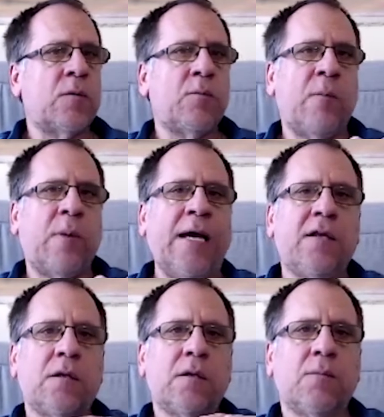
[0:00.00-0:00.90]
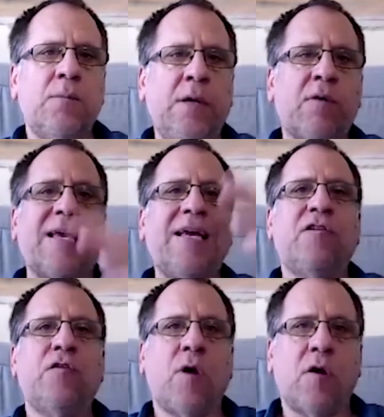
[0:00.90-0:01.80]
might be
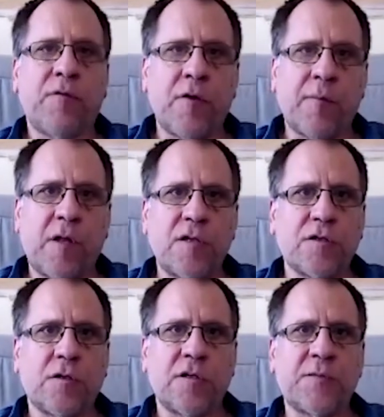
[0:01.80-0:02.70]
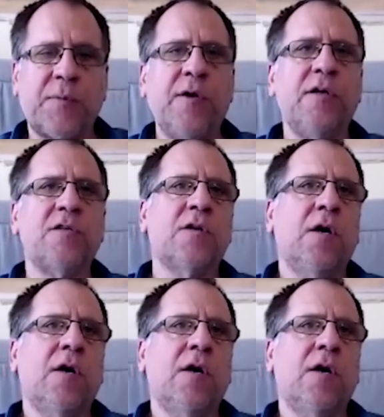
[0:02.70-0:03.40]
related to our phenomenological experience.